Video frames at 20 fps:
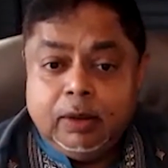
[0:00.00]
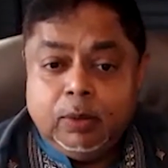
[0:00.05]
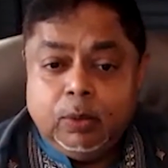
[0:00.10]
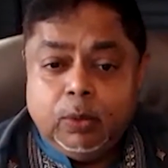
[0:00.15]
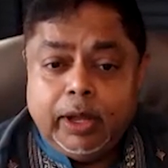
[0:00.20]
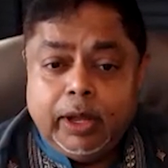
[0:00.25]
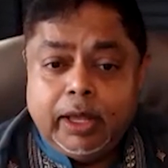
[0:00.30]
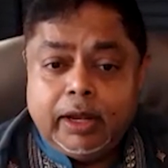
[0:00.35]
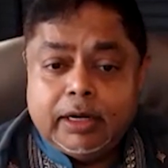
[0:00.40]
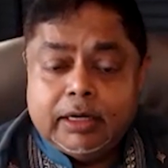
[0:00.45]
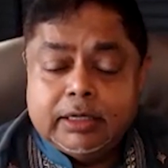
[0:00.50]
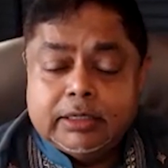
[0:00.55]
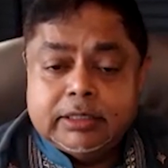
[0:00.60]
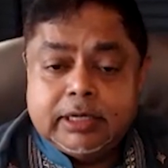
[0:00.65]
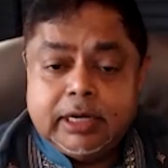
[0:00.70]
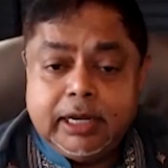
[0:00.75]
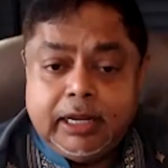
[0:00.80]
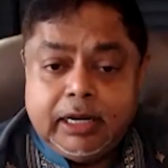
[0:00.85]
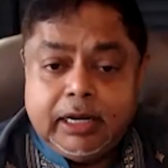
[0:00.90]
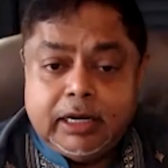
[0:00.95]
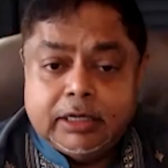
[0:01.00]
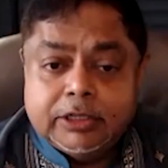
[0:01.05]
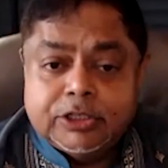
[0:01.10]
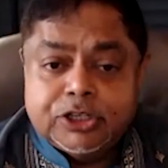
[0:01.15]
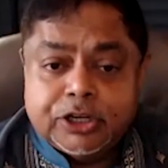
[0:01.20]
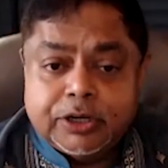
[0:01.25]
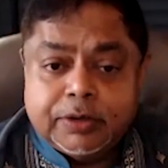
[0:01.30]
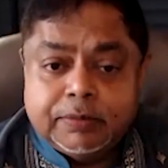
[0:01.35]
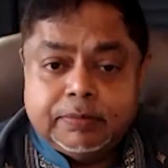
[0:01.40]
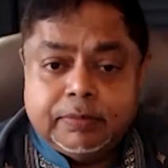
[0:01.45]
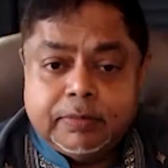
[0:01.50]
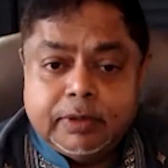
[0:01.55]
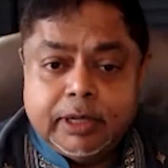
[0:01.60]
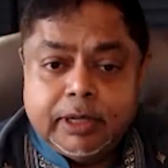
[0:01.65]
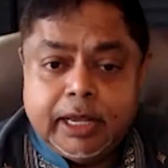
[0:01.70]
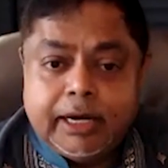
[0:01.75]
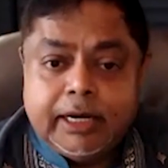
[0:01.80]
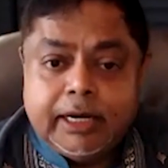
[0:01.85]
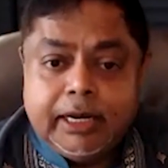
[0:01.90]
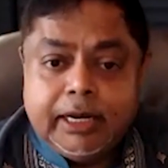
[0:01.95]
whereas leadership
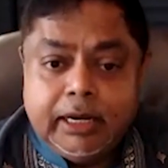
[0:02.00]
and